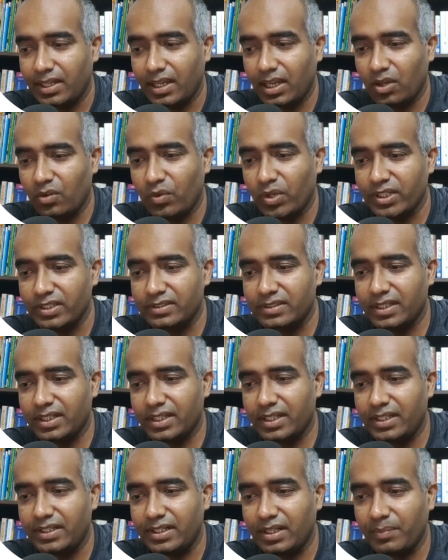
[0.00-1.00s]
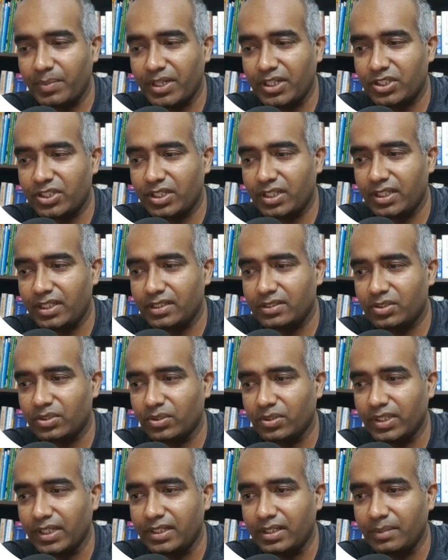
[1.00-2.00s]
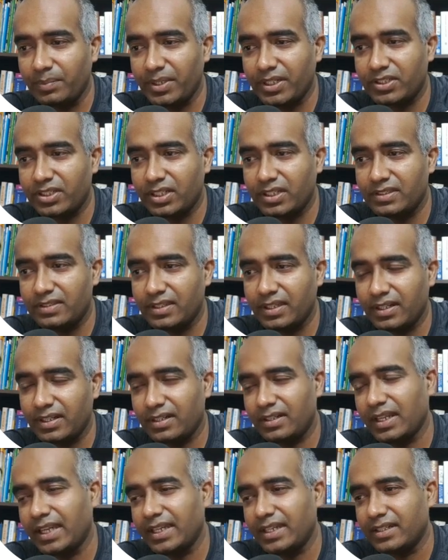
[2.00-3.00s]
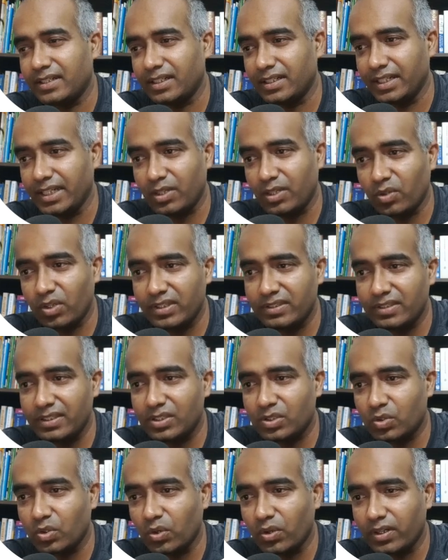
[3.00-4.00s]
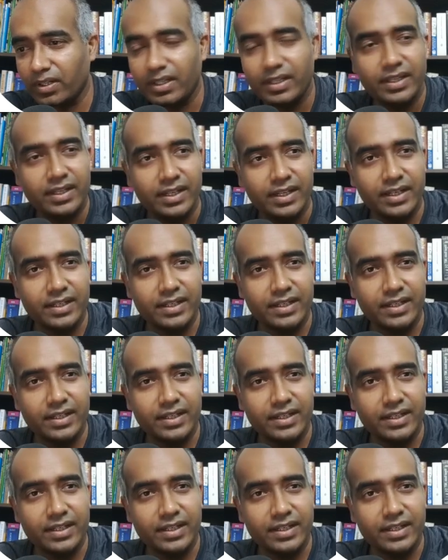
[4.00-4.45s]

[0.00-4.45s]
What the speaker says: Now, what is the interpretation here? So the interpretation is here, like accuracy score.